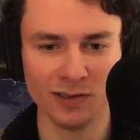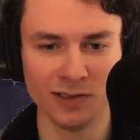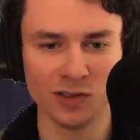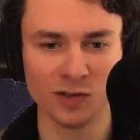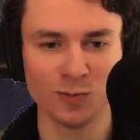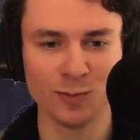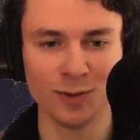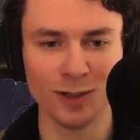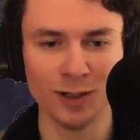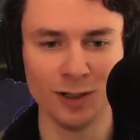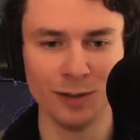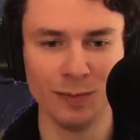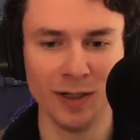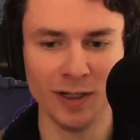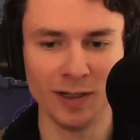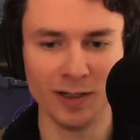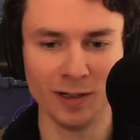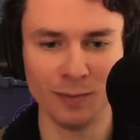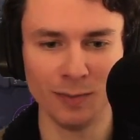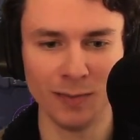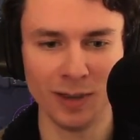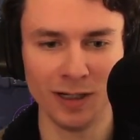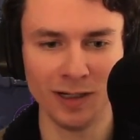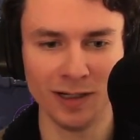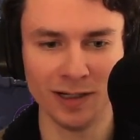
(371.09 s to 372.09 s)
you spawn better
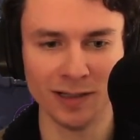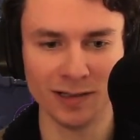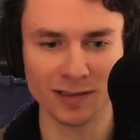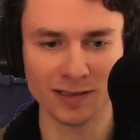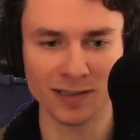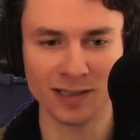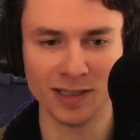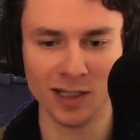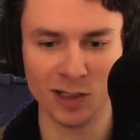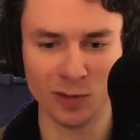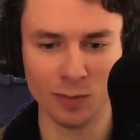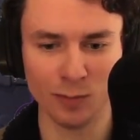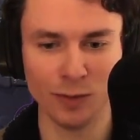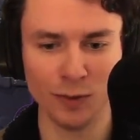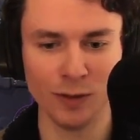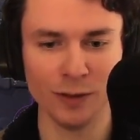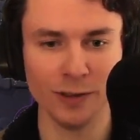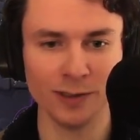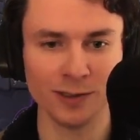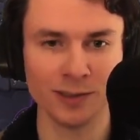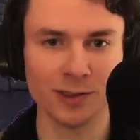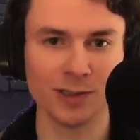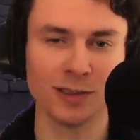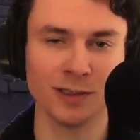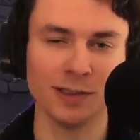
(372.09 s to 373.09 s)
minions to help
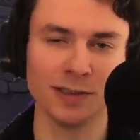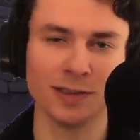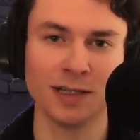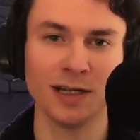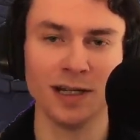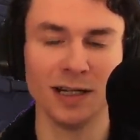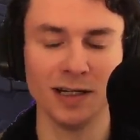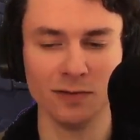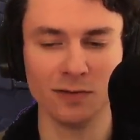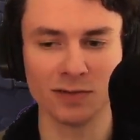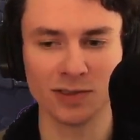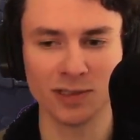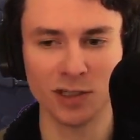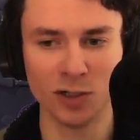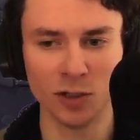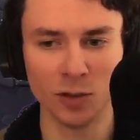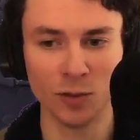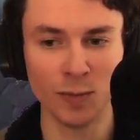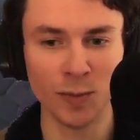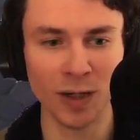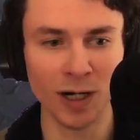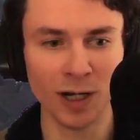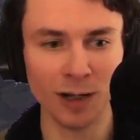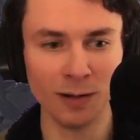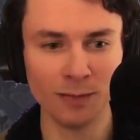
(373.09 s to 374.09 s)
push and kind of
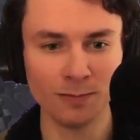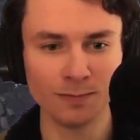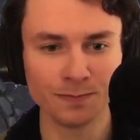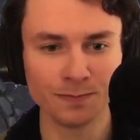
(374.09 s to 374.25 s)
snowball.